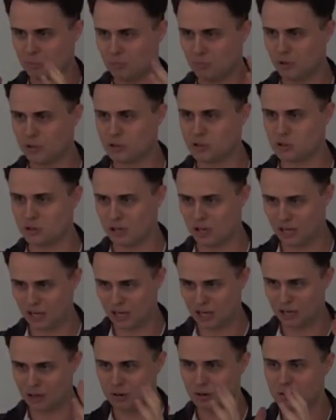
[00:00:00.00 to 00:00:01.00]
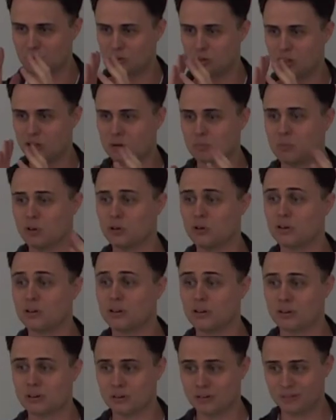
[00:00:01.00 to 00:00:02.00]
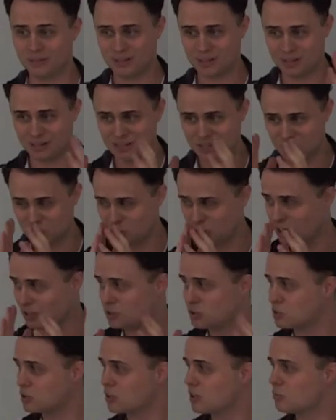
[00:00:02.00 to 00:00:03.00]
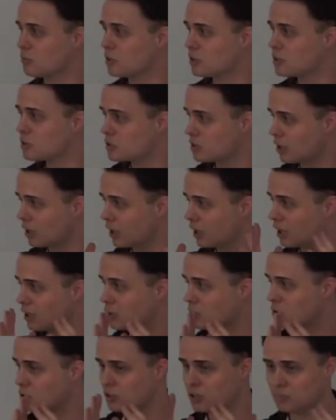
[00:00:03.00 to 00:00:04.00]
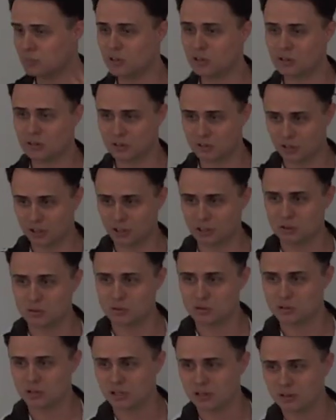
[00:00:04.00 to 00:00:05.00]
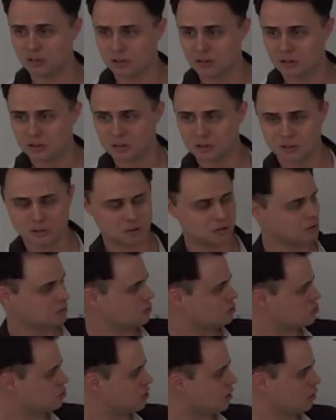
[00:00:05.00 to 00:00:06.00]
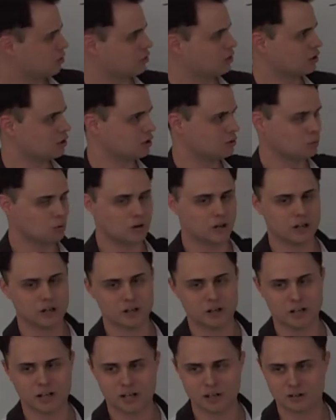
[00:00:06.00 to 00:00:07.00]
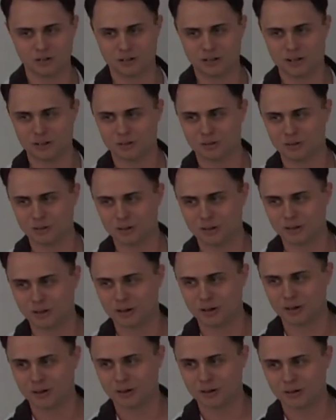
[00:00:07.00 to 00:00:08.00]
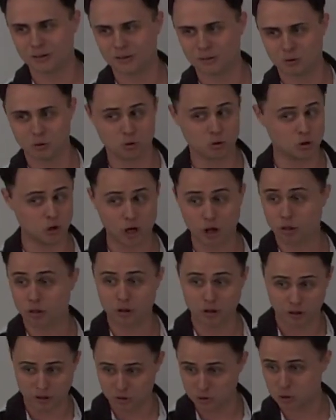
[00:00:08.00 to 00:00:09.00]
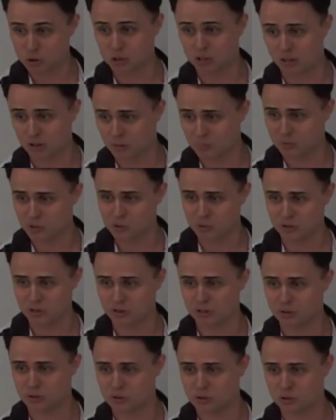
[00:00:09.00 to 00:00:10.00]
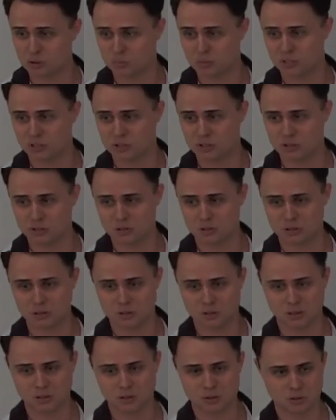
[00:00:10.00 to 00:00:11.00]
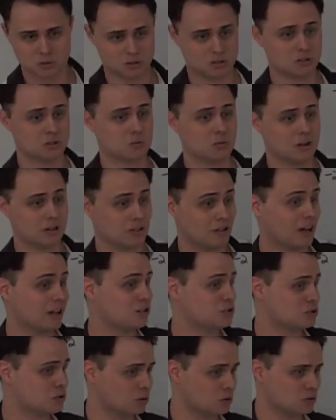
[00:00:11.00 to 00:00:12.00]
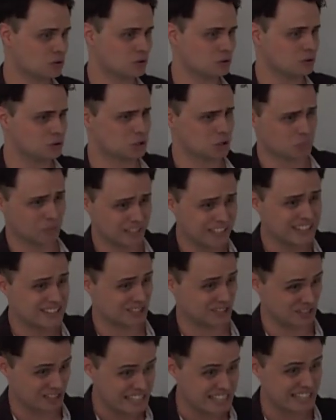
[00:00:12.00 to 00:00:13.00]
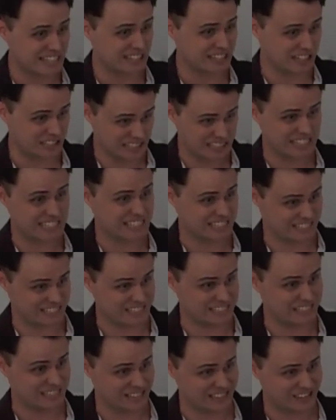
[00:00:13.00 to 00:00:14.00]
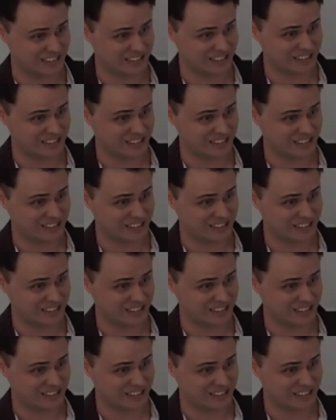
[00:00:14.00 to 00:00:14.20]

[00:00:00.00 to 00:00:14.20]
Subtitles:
That's an and statement. An inside statement is an and statement. And like you said, there's nothing in one and the other here. Nothing is shared between those two pieces. So that's why that's no solution. But that's sneaky, isn't that sneaky?